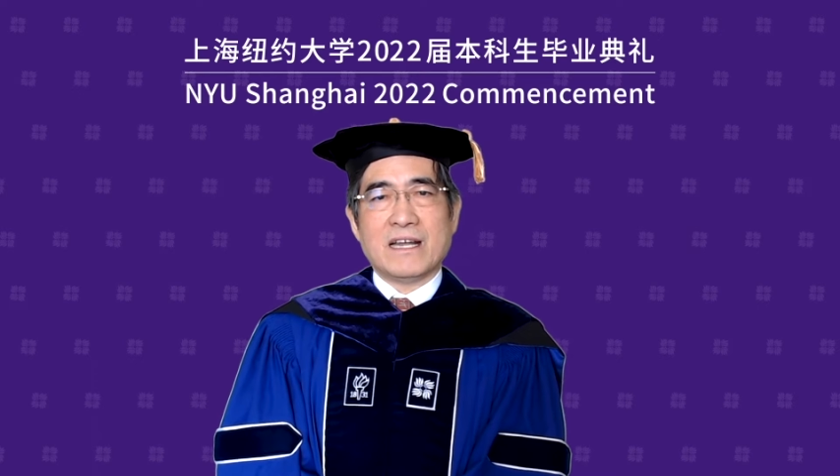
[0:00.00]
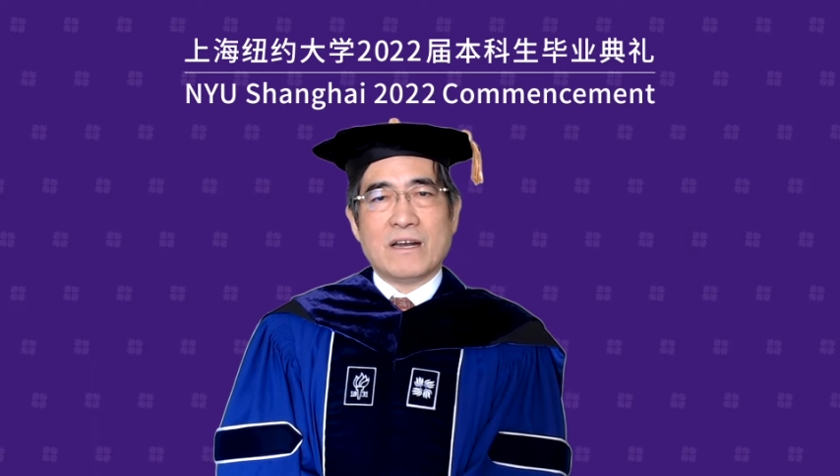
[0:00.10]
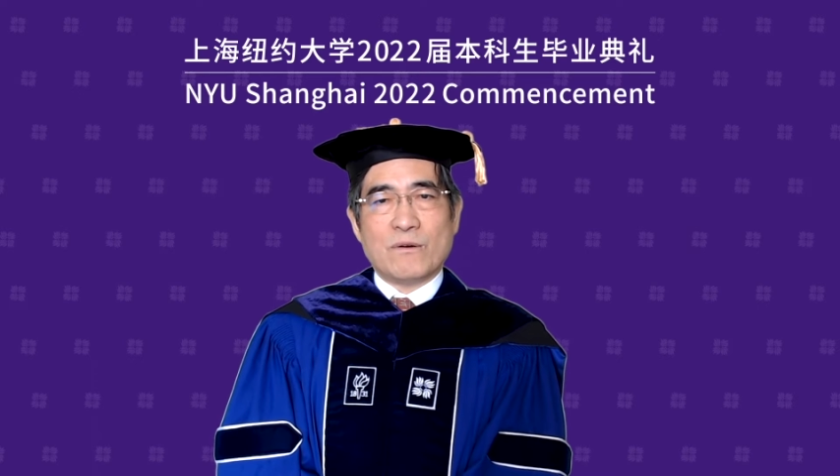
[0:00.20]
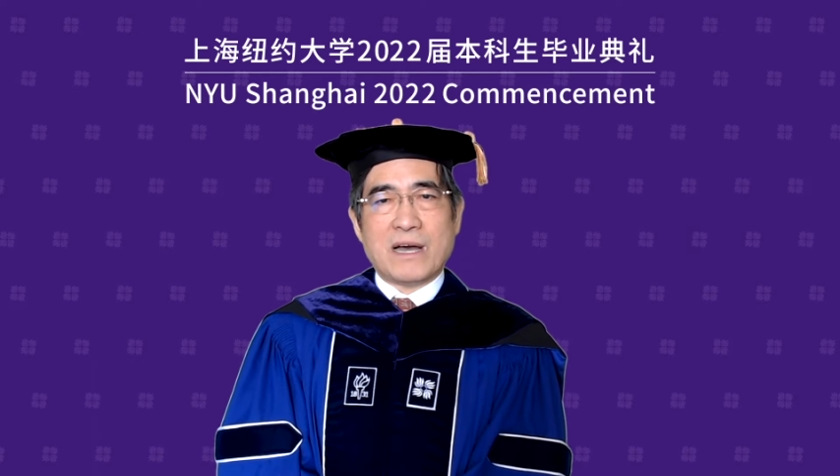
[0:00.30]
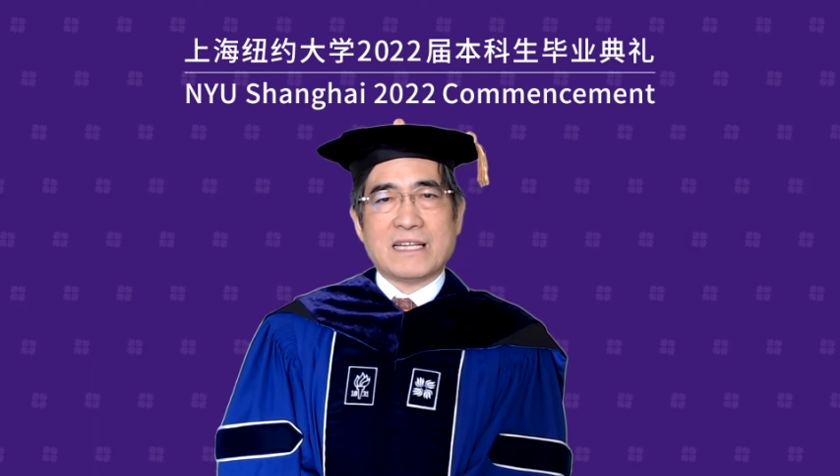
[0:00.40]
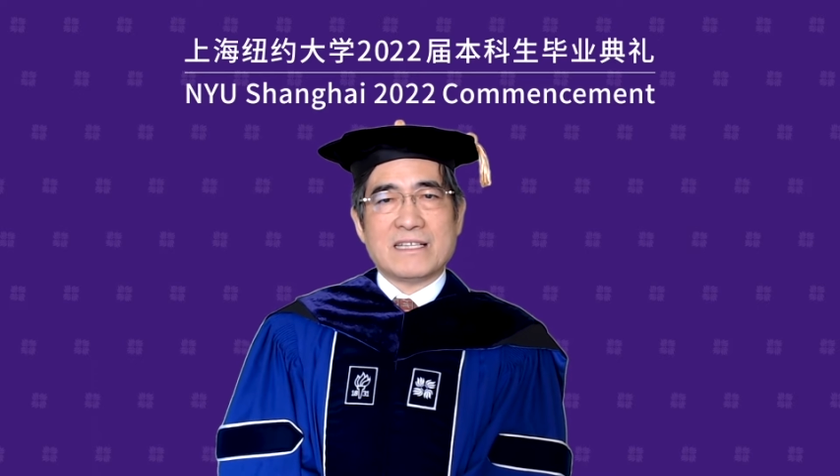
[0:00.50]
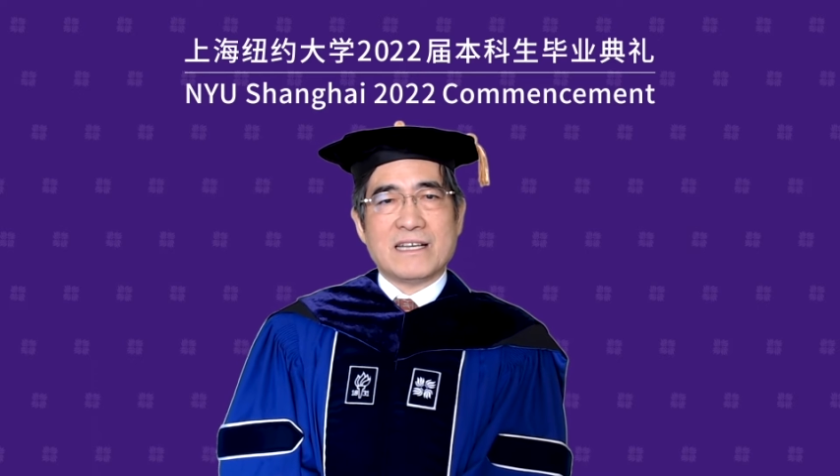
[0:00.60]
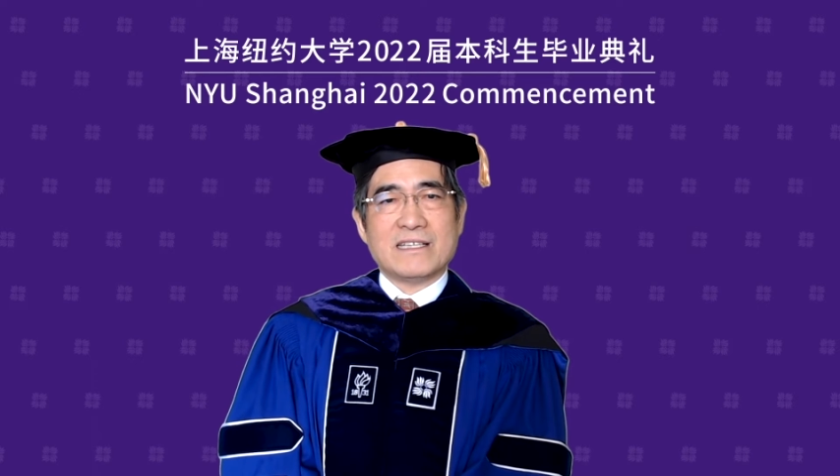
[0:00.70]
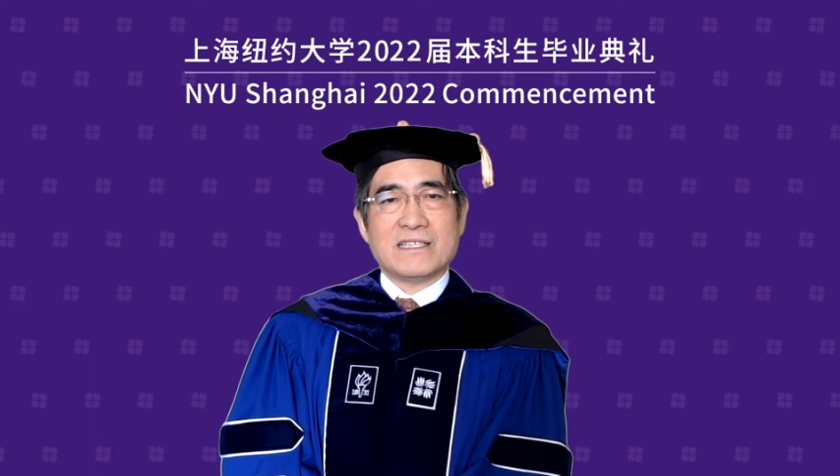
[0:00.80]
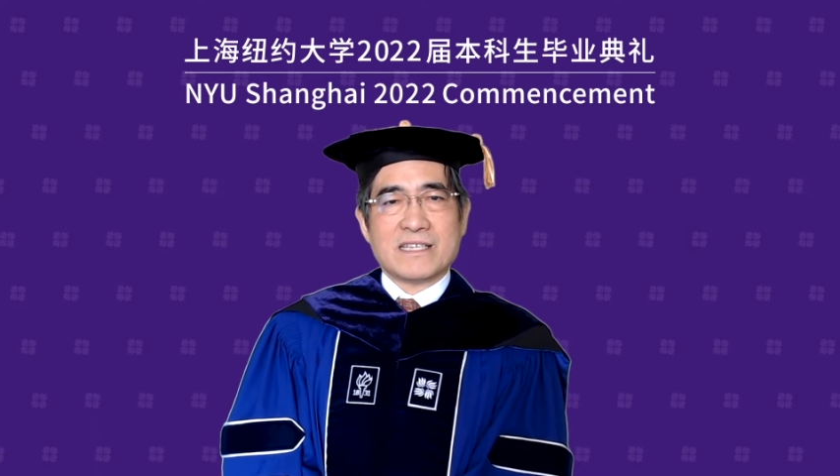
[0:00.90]
rather
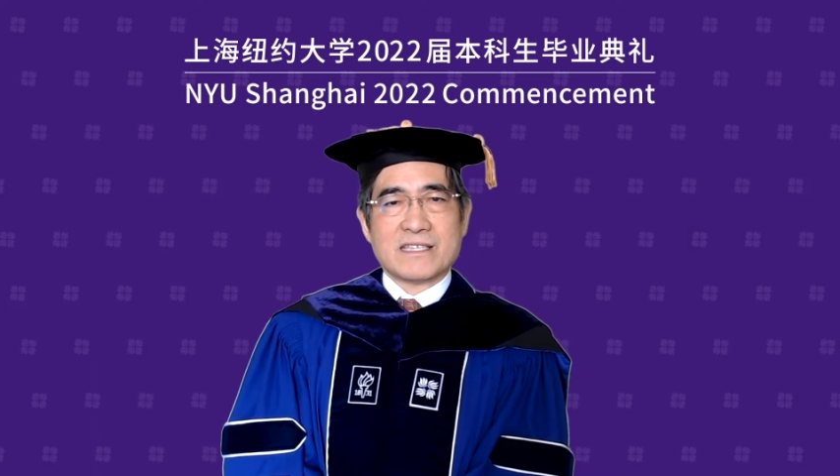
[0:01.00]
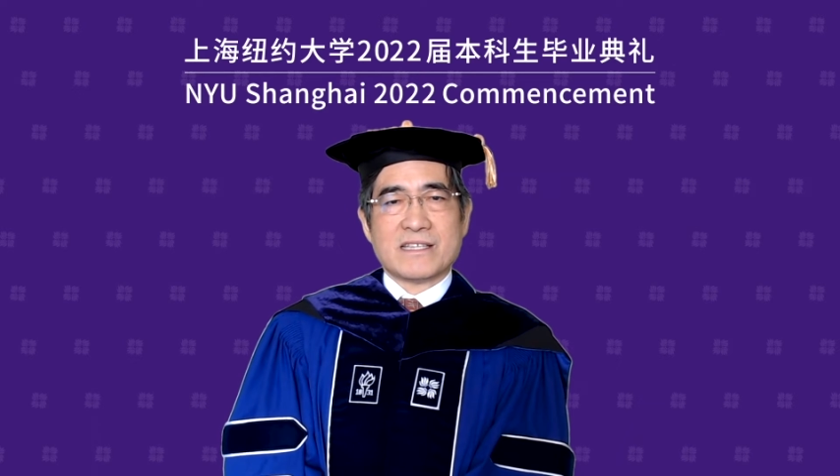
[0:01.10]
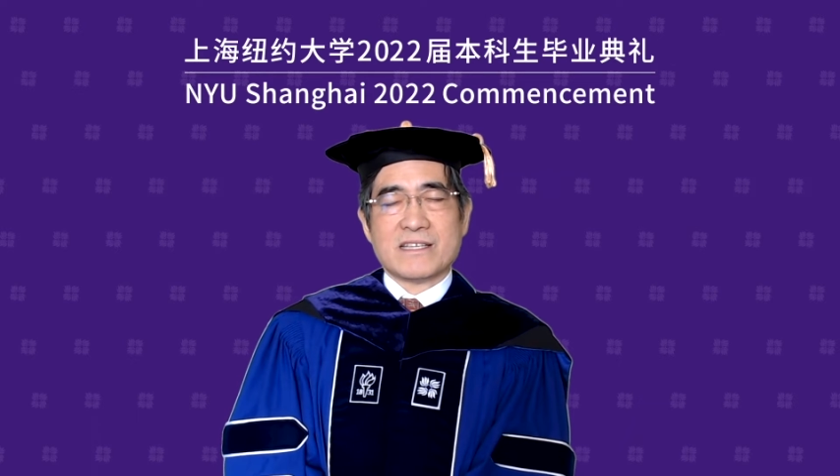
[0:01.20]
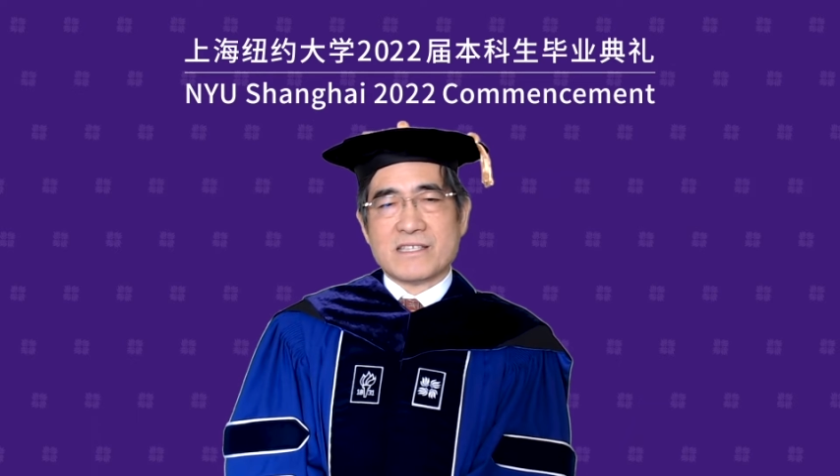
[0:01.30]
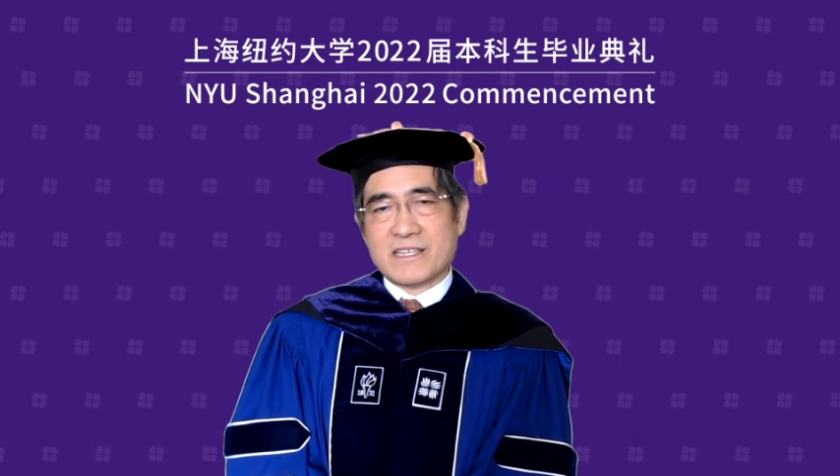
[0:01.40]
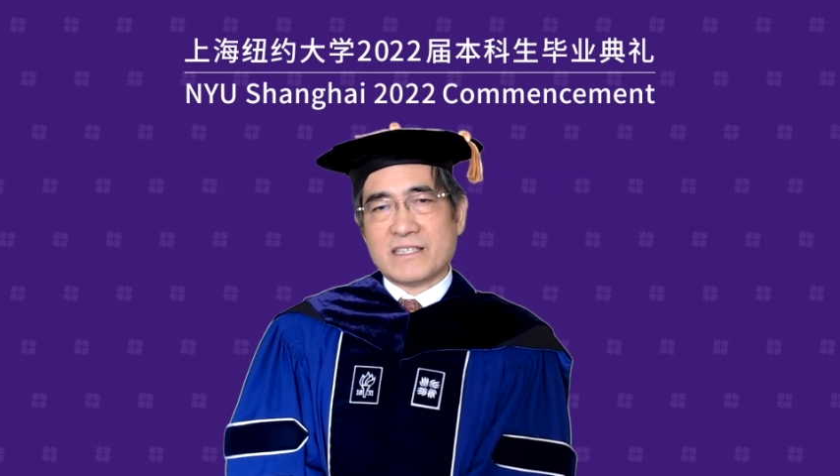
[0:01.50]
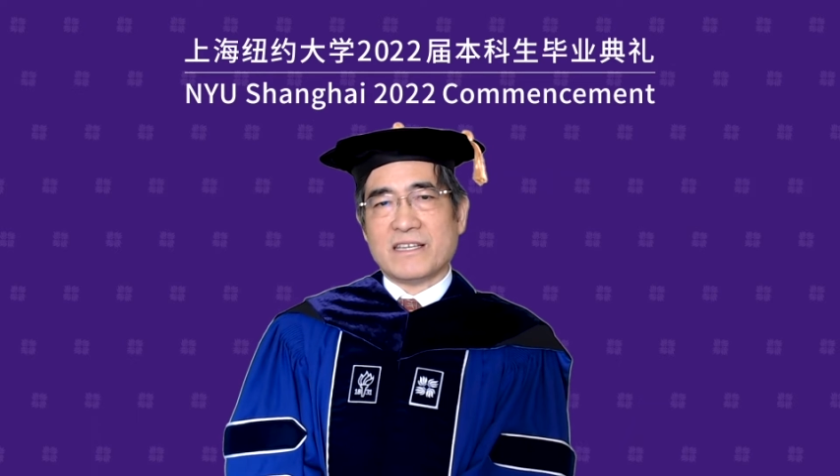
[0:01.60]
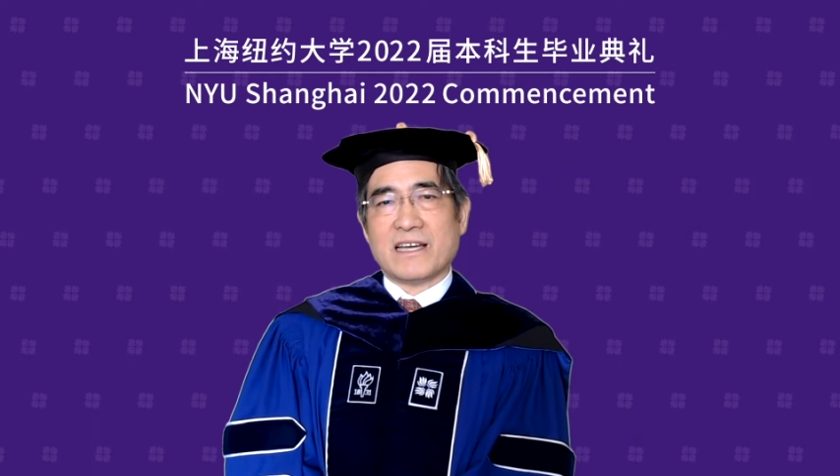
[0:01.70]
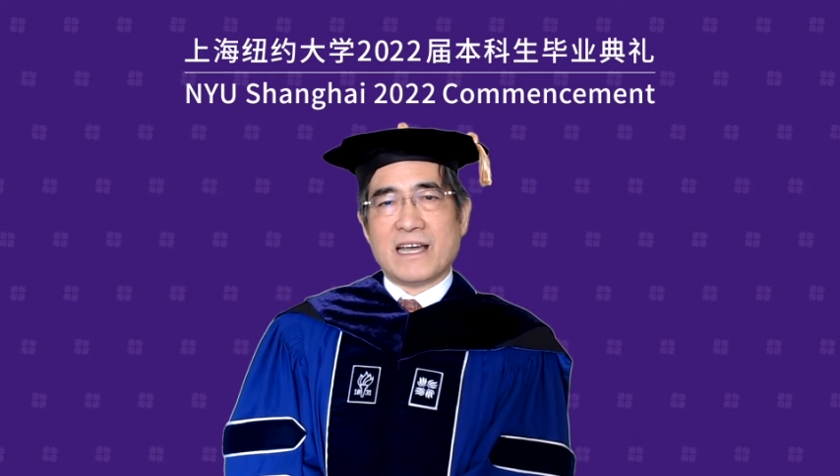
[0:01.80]
than just sitting